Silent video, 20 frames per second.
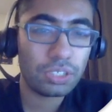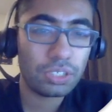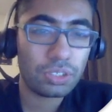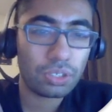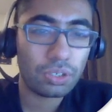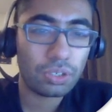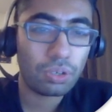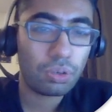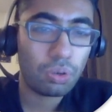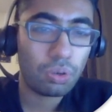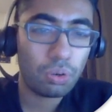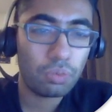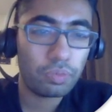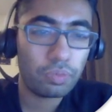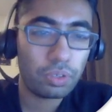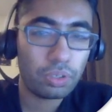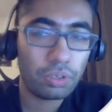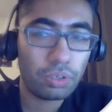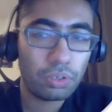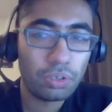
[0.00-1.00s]
to go
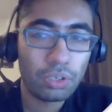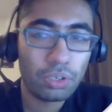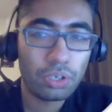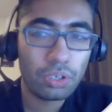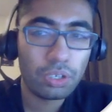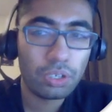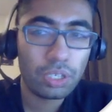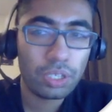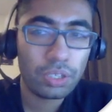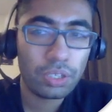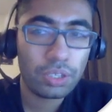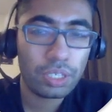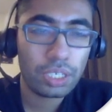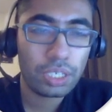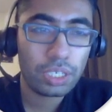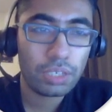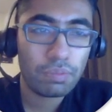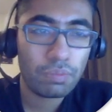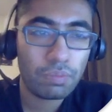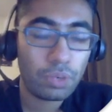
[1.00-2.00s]
over the